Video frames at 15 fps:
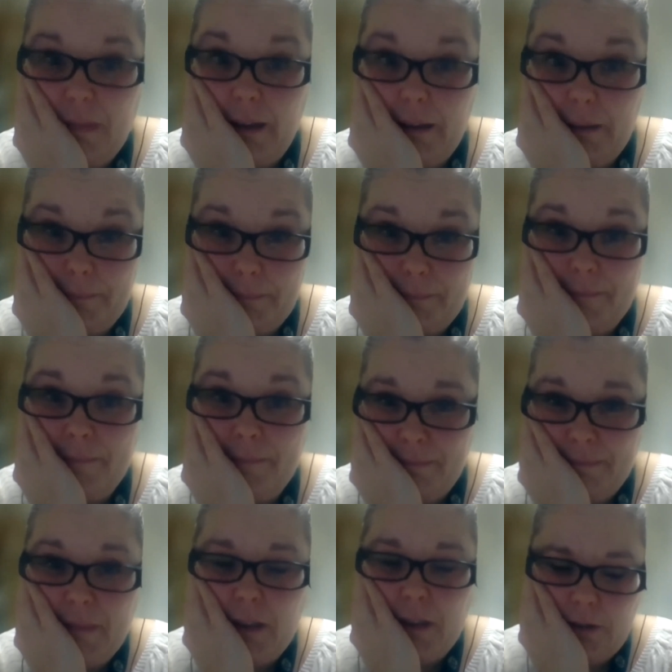Yep.
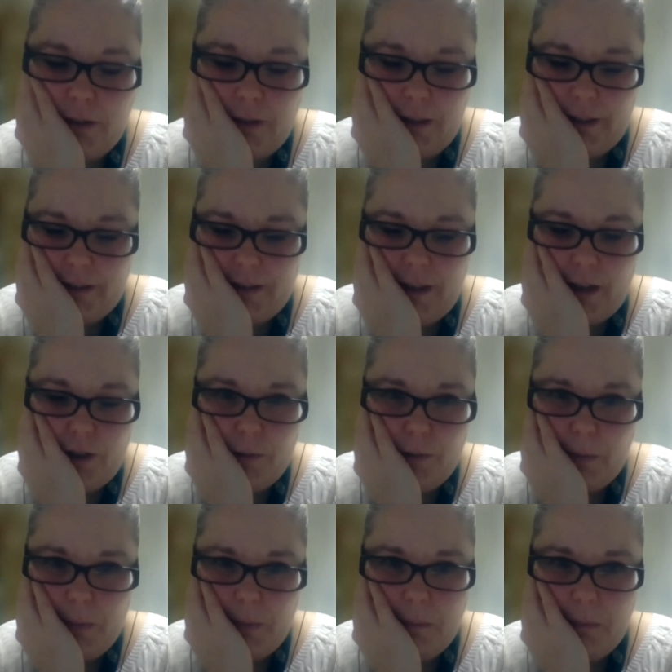So the next session
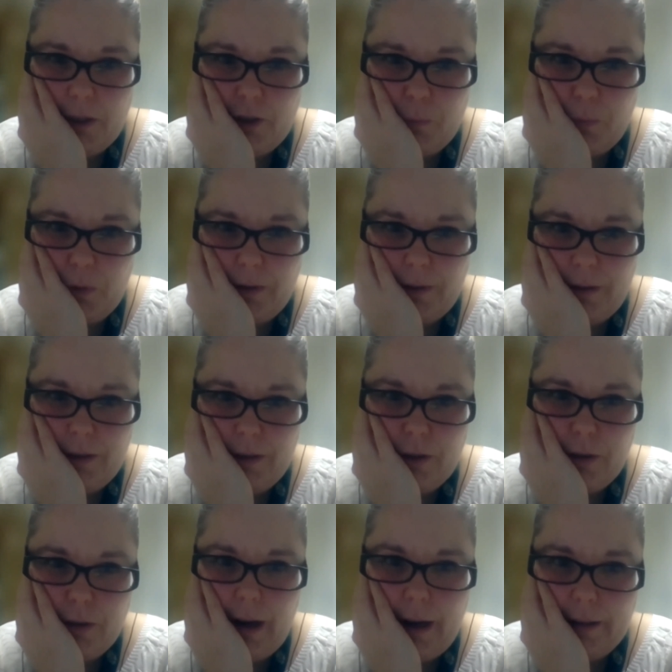will be much more
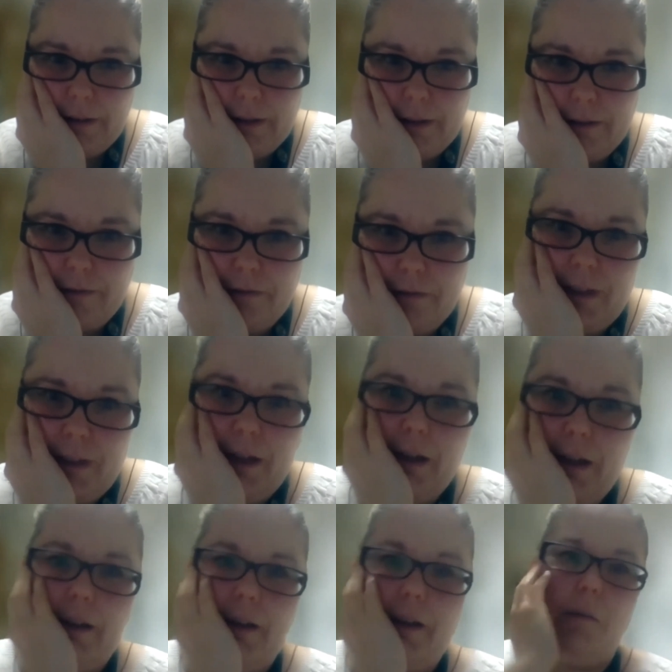interactive
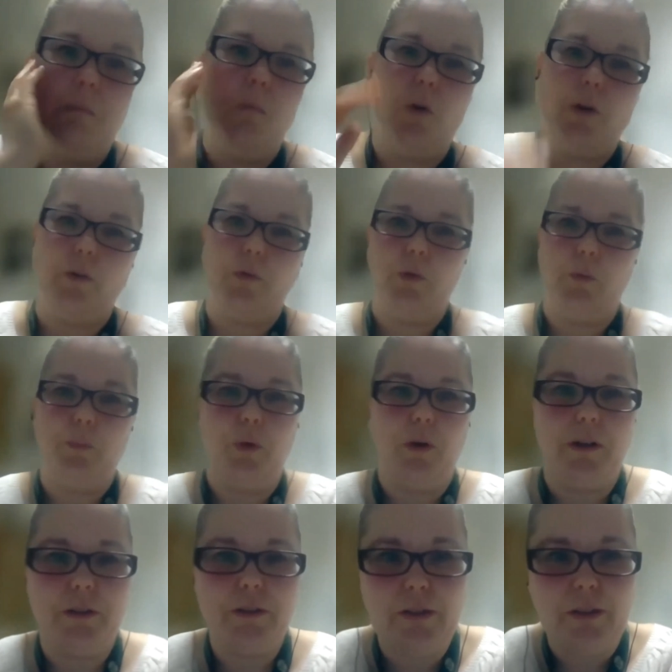and more group
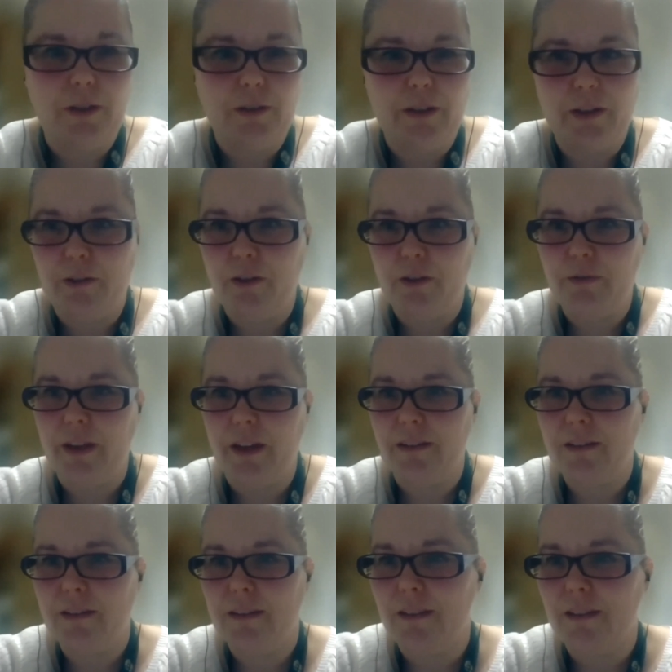work. So I don't know if that
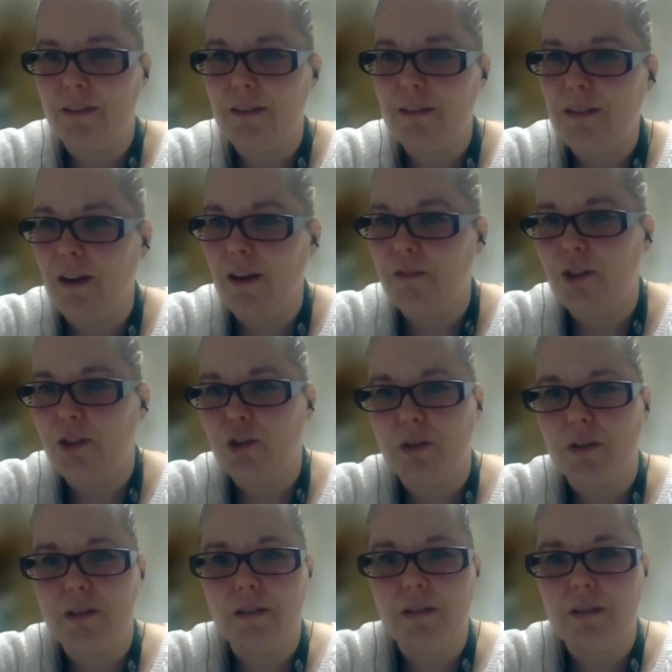is of
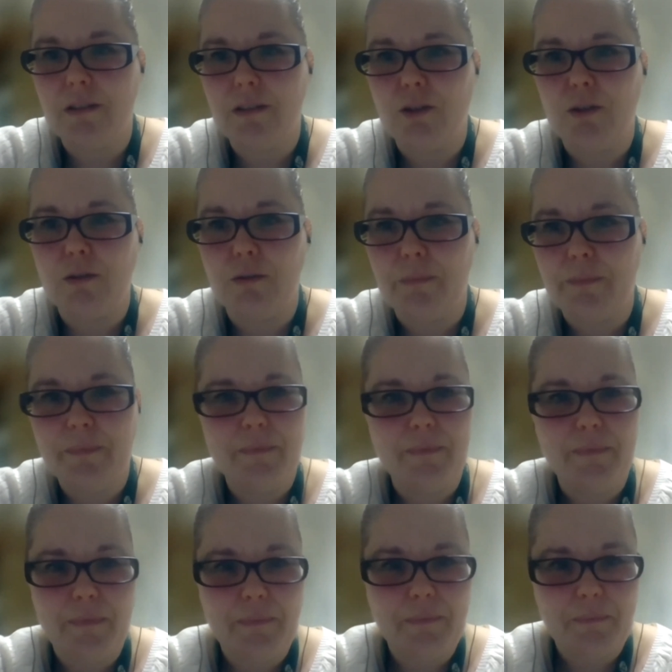interest to
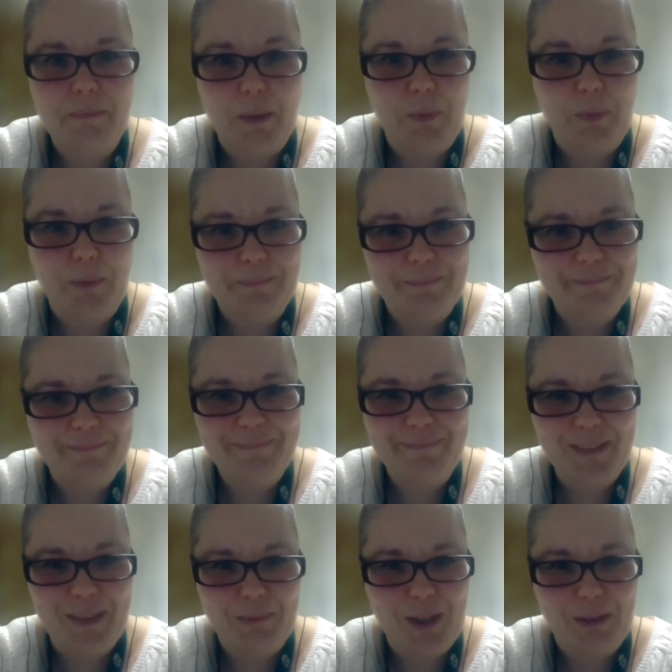people.
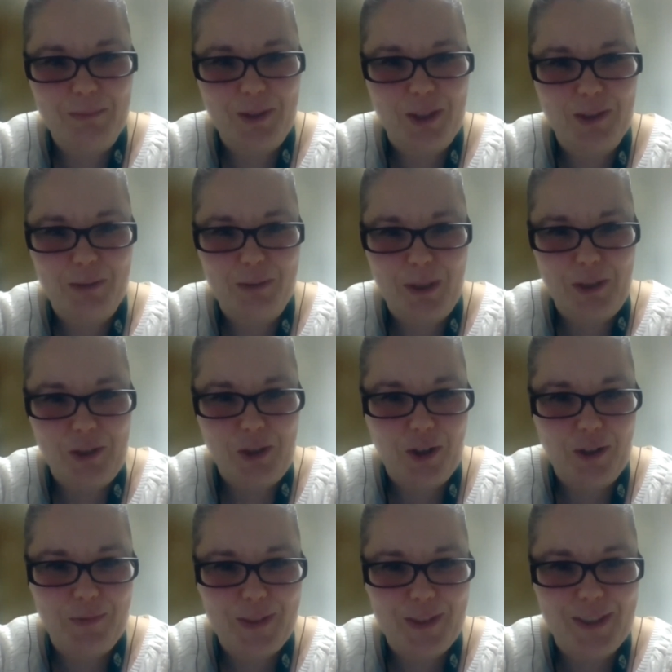Sometimes not so much.
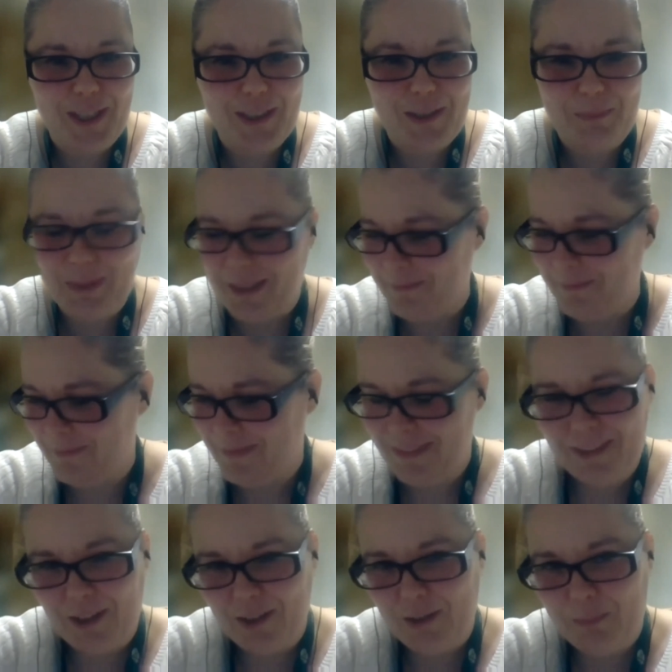Archivists tend to be,
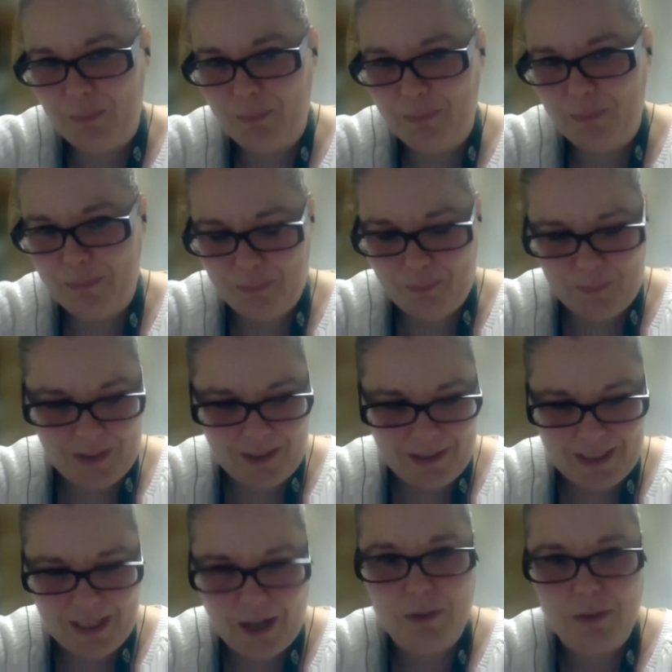not to
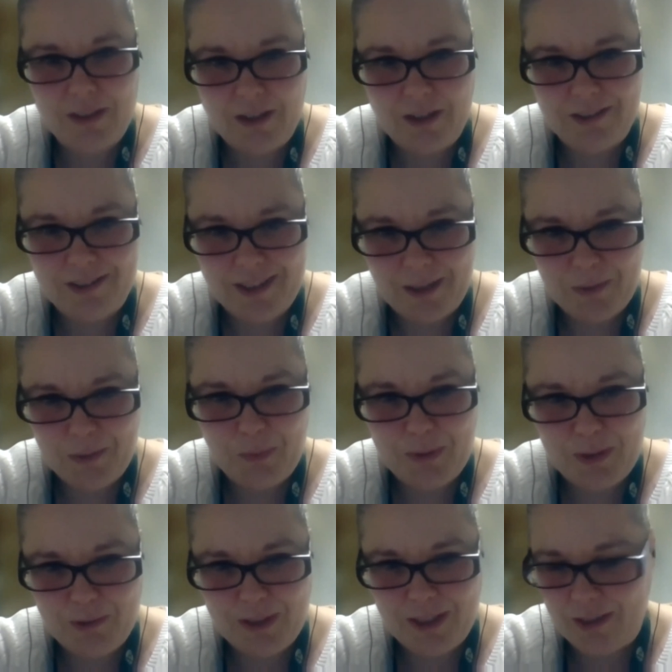tout stereotypes, but
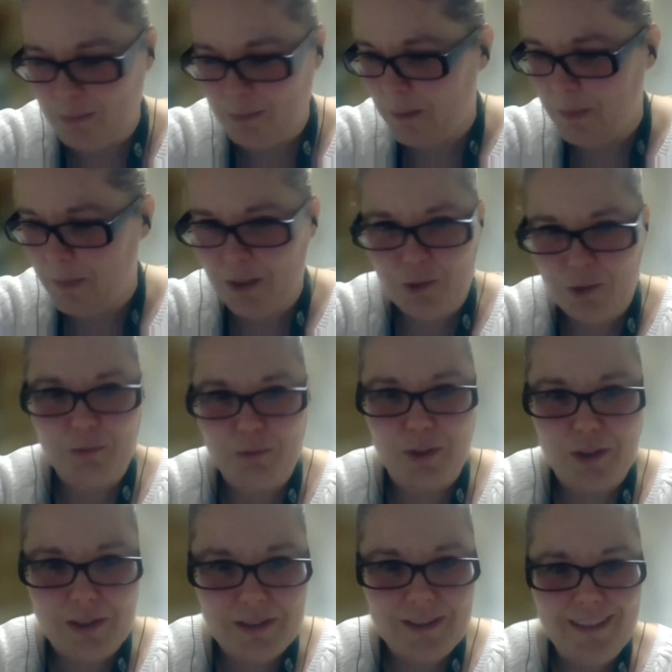we do tend to be a bit
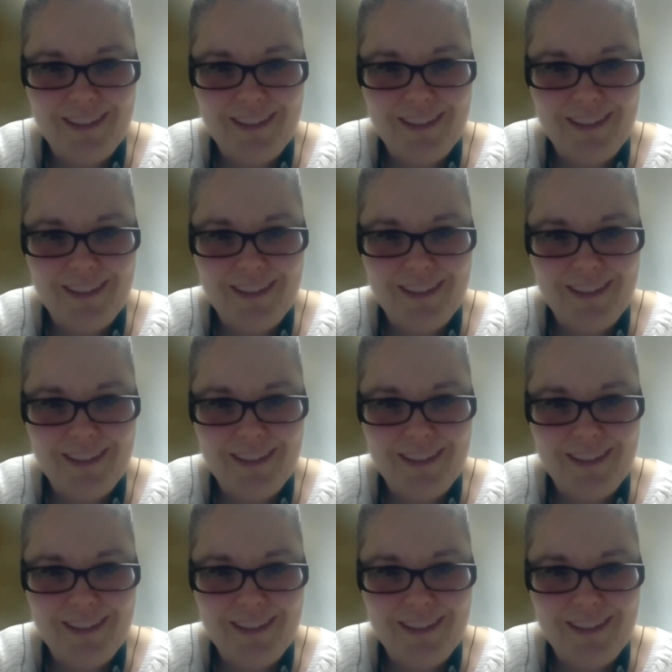introverted.